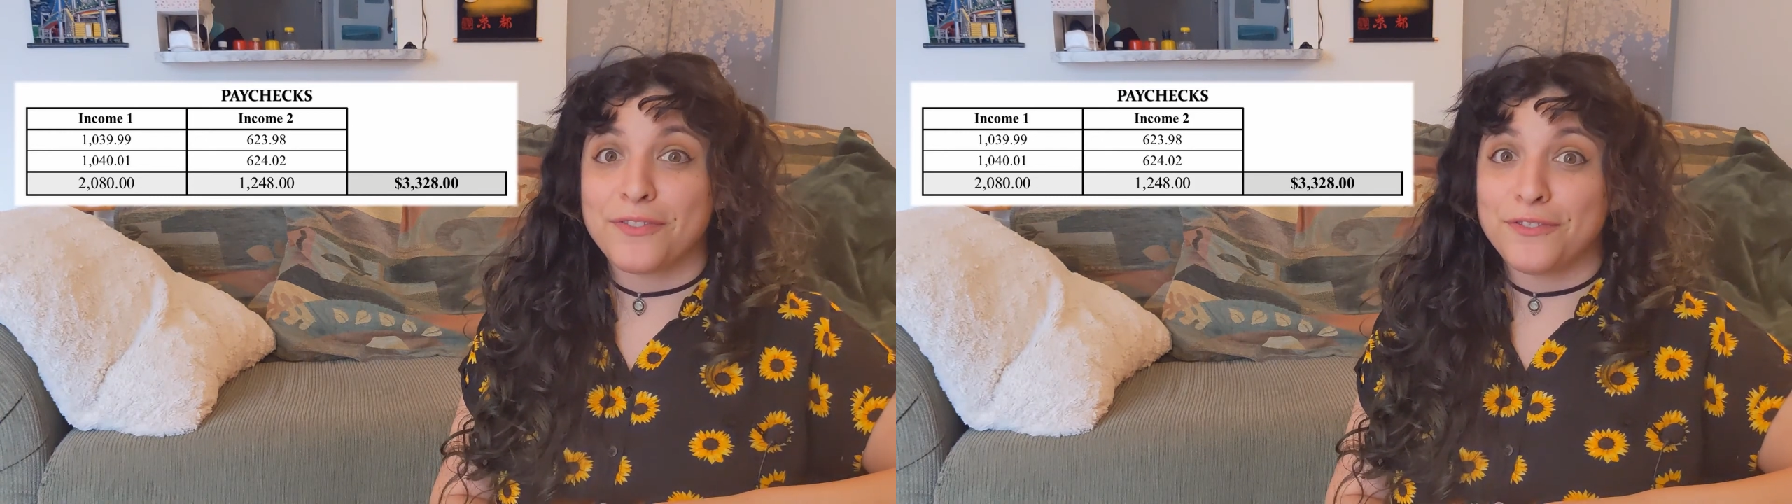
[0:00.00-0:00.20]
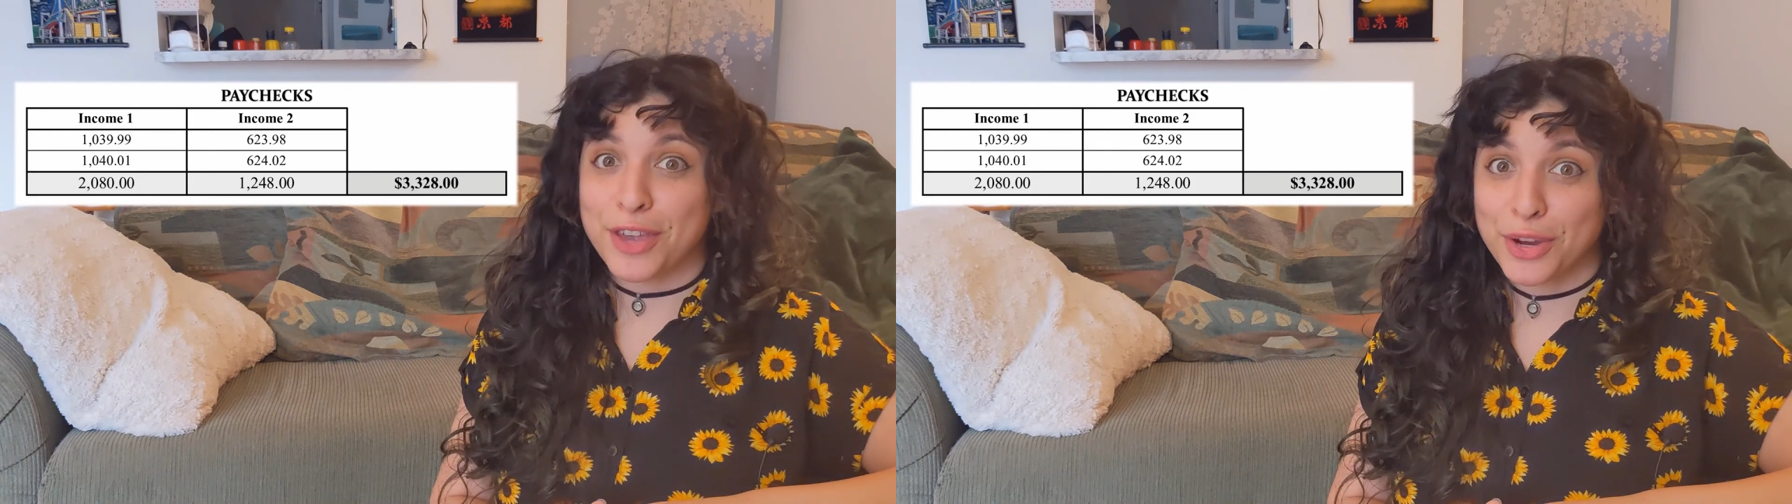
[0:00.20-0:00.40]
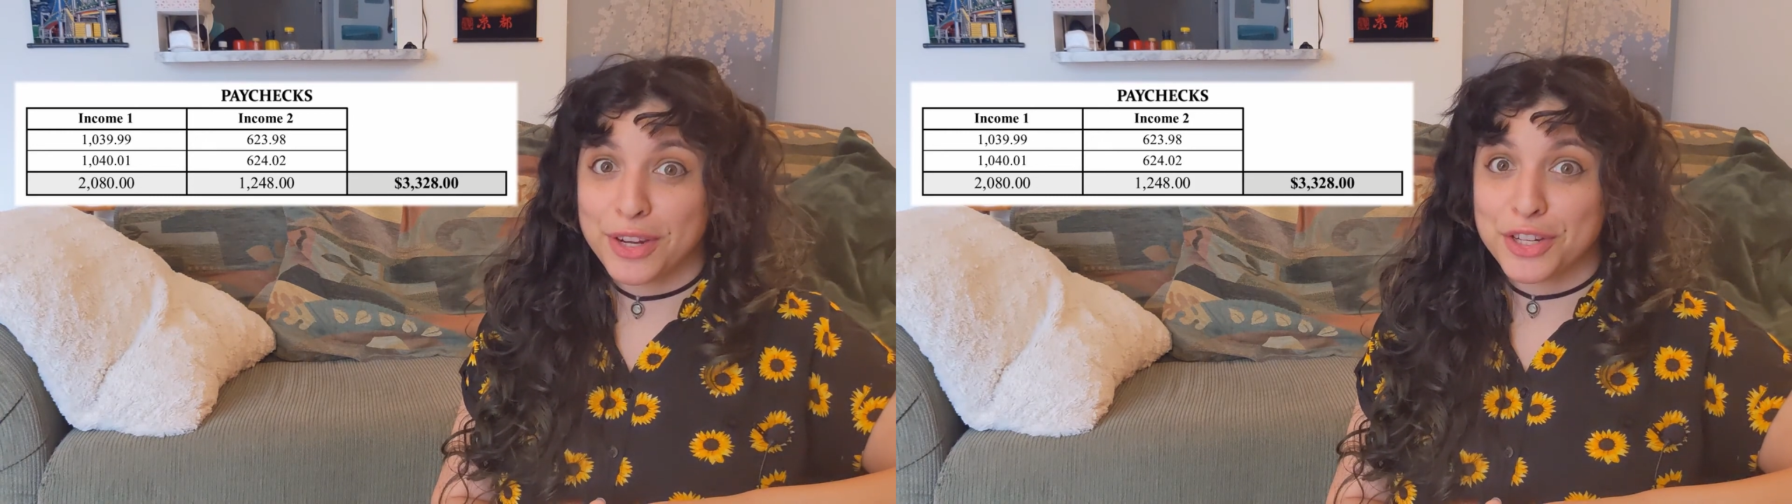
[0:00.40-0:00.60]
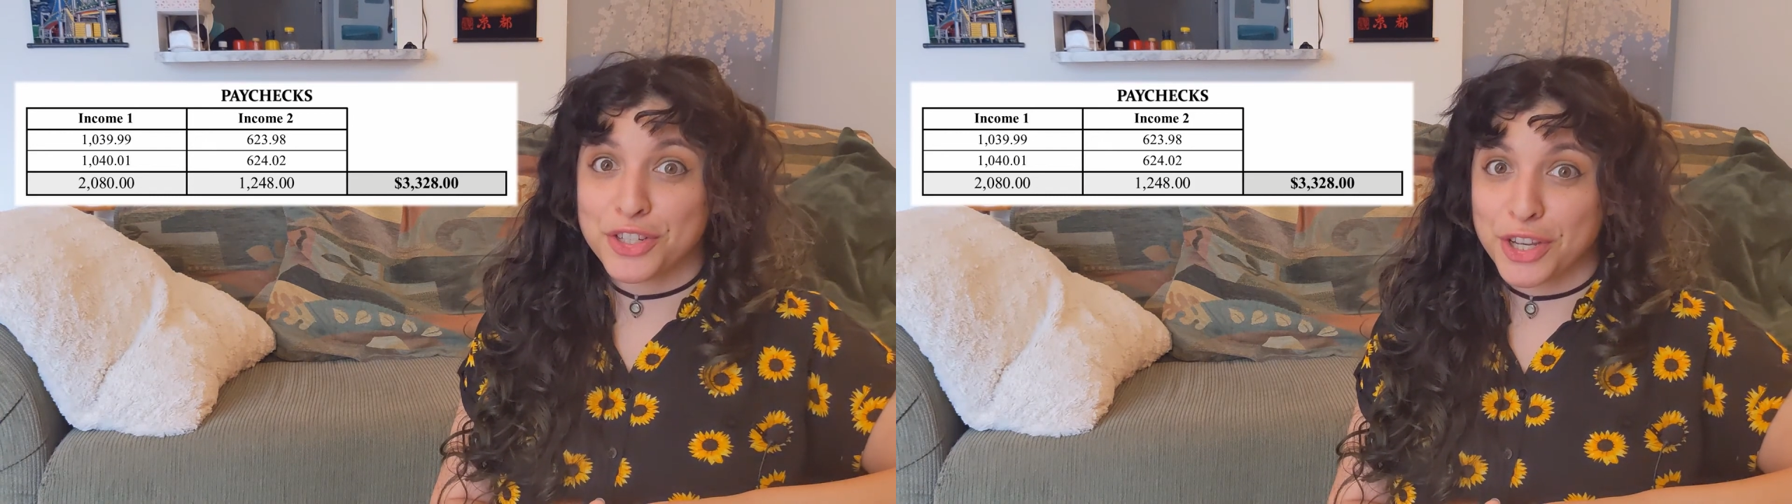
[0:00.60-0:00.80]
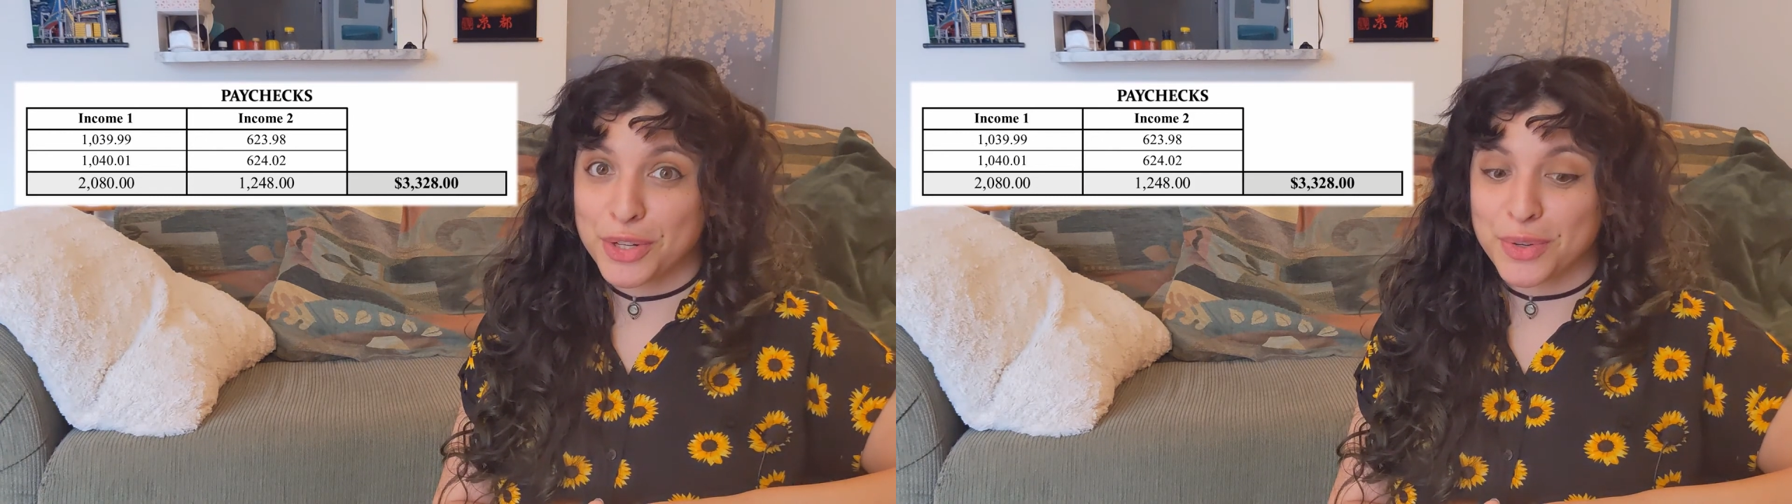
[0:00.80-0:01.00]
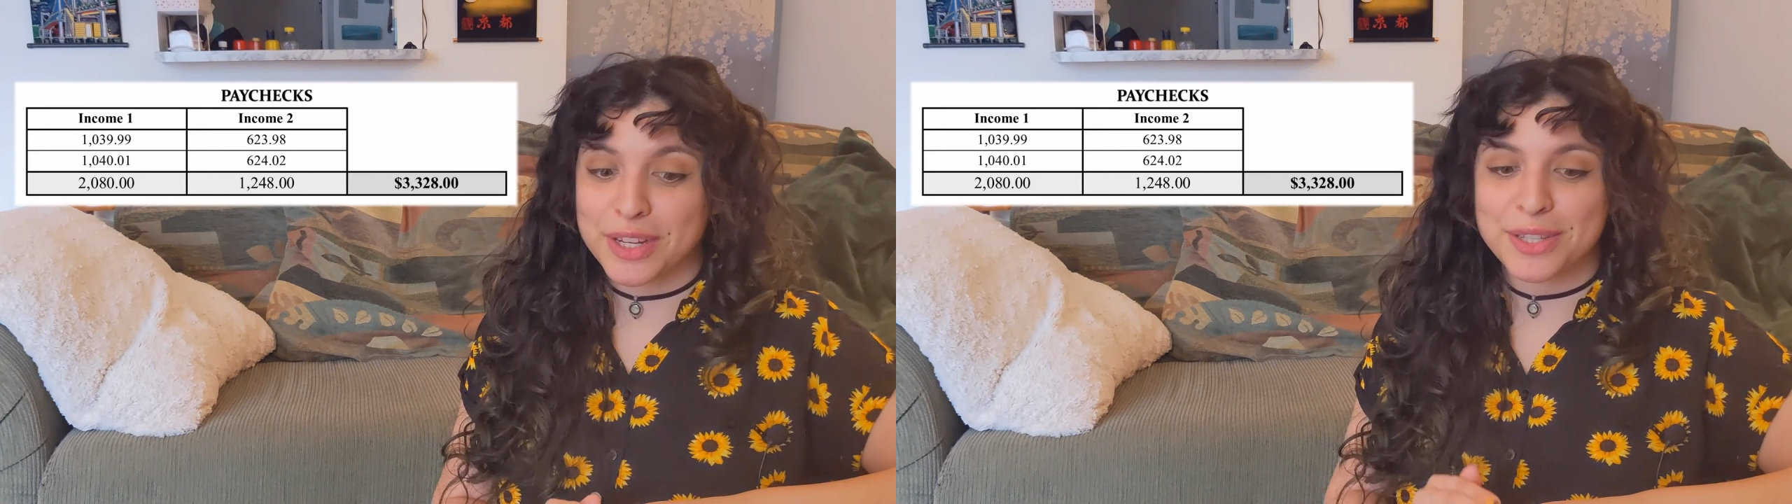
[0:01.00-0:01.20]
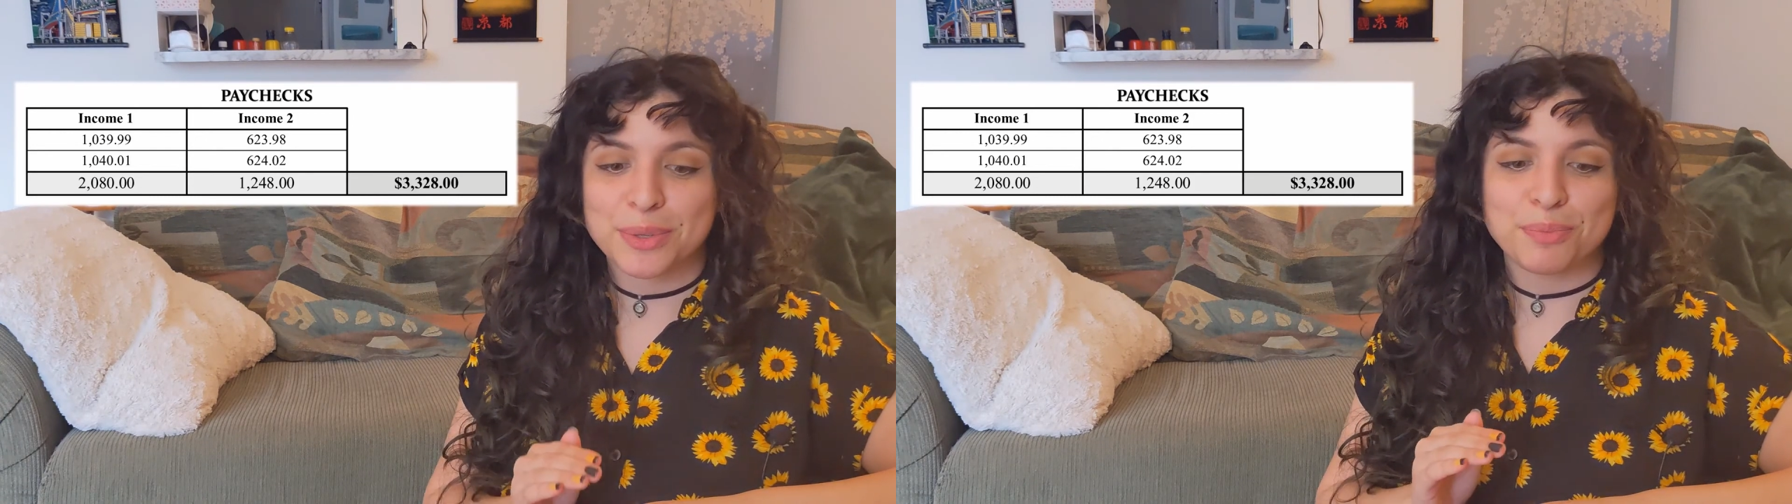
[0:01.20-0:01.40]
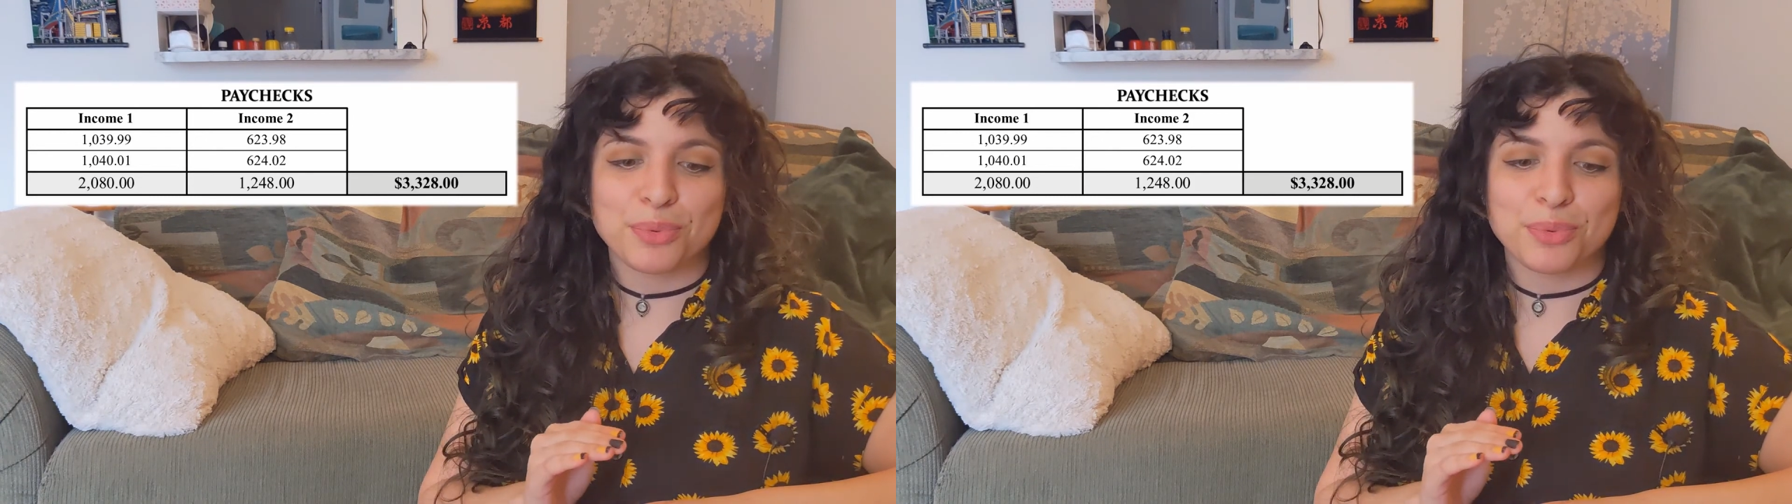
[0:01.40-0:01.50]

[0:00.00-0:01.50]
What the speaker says: very generous